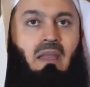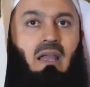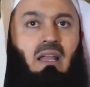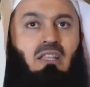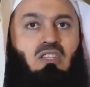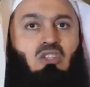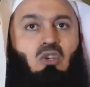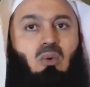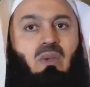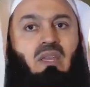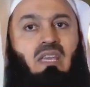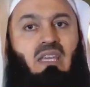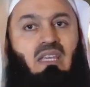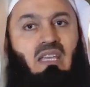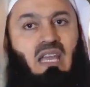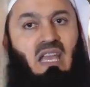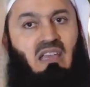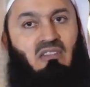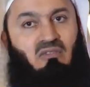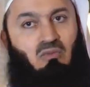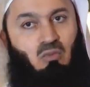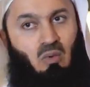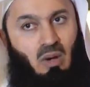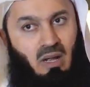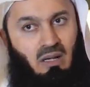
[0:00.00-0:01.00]
And so he
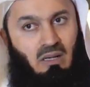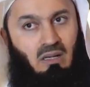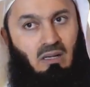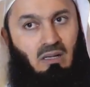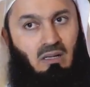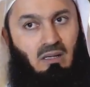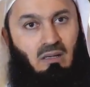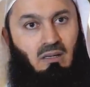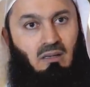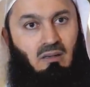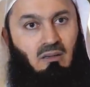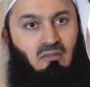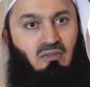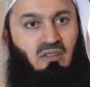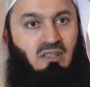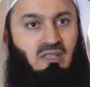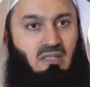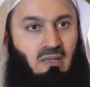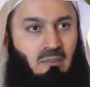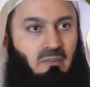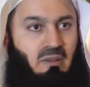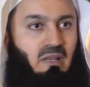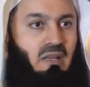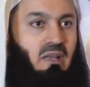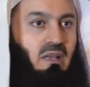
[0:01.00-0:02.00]
gave 1 fi
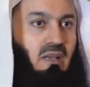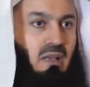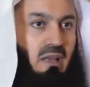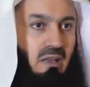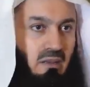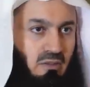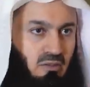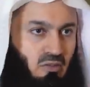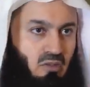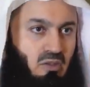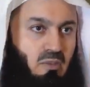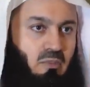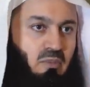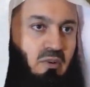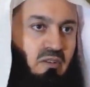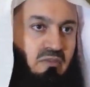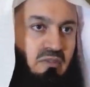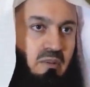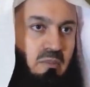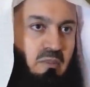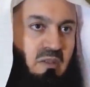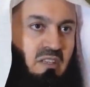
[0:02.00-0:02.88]
sabilillah to the Prophet,